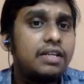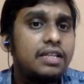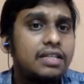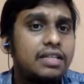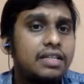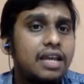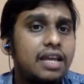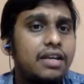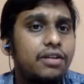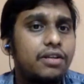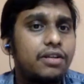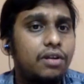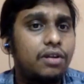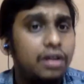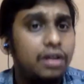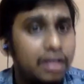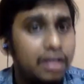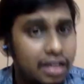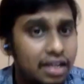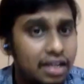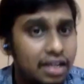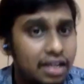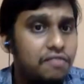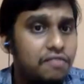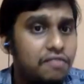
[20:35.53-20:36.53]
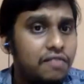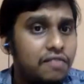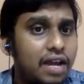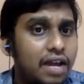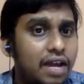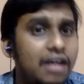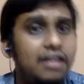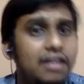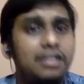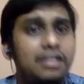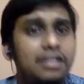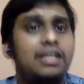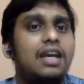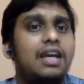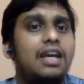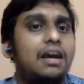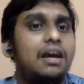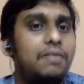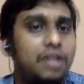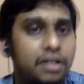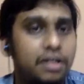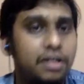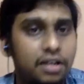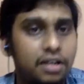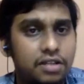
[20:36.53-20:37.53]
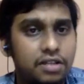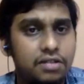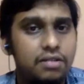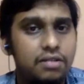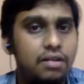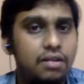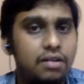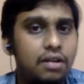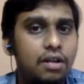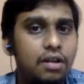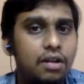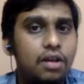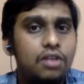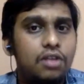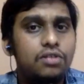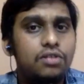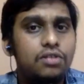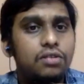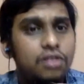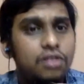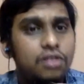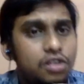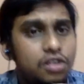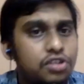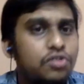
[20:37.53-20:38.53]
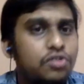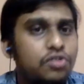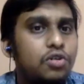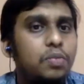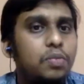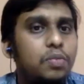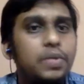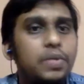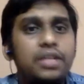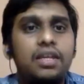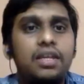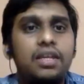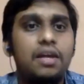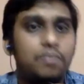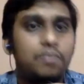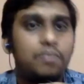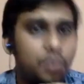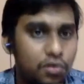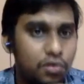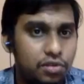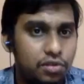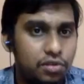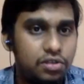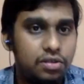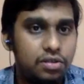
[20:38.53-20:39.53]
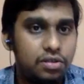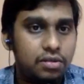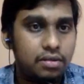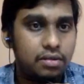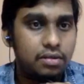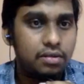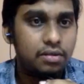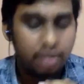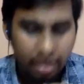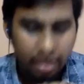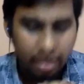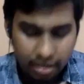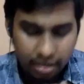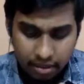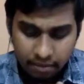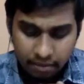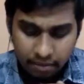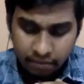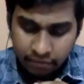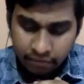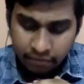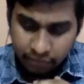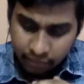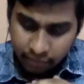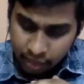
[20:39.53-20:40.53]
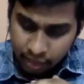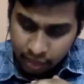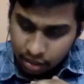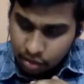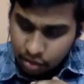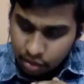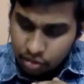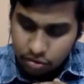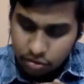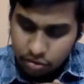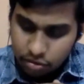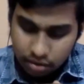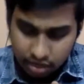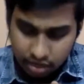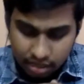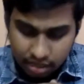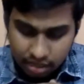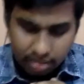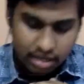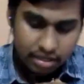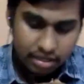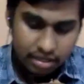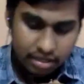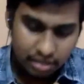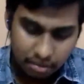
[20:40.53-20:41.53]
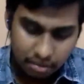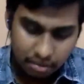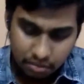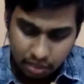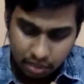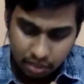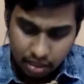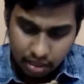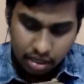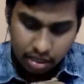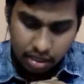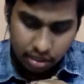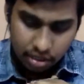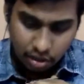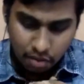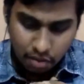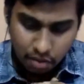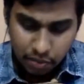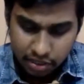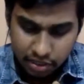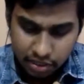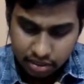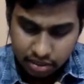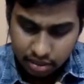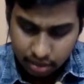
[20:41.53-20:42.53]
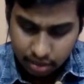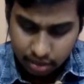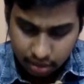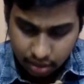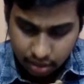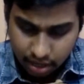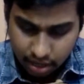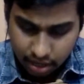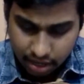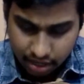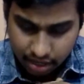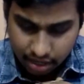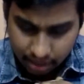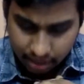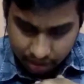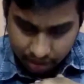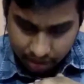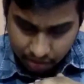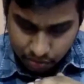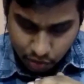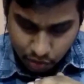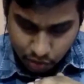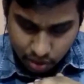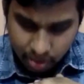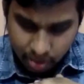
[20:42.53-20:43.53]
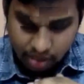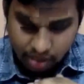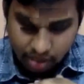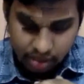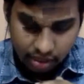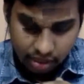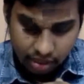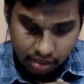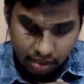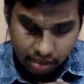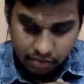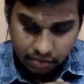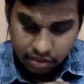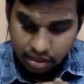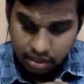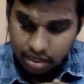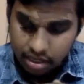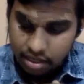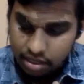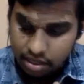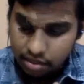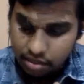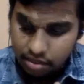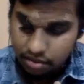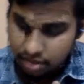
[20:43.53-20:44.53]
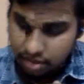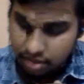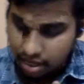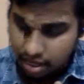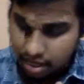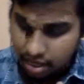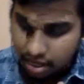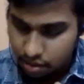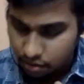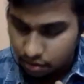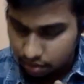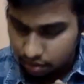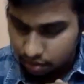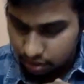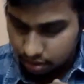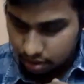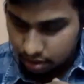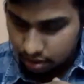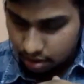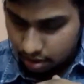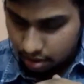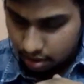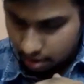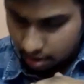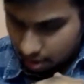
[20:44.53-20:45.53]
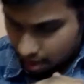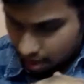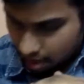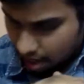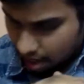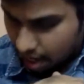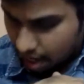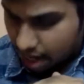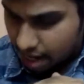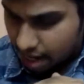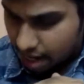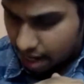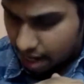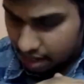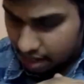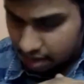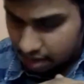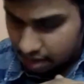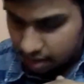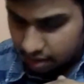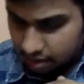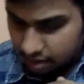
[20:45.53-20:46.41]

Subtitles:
cyclone relief and rehabilitation. So this should be the approach, right? So these are some topics and important terms related to cyclones. And